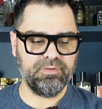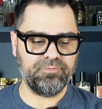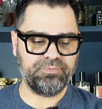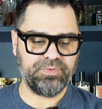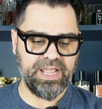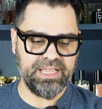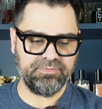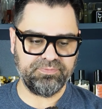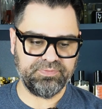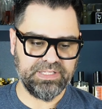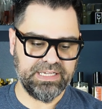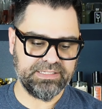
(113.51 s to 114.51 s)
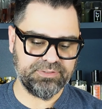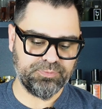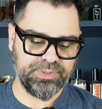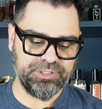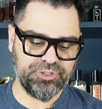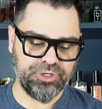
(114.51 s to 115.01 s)
frag flex
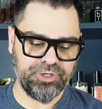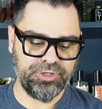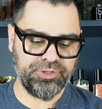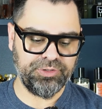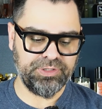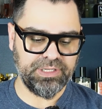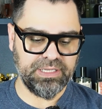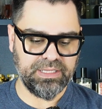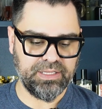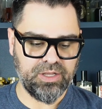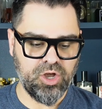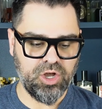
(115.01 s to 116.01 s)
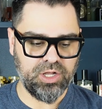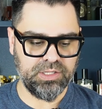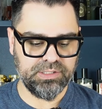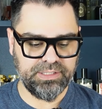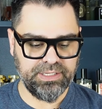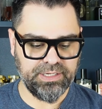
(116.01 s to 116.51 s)
returned uh,
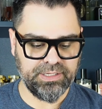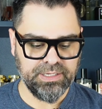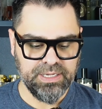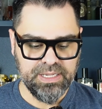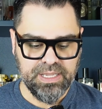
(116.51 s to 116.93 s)
haul here.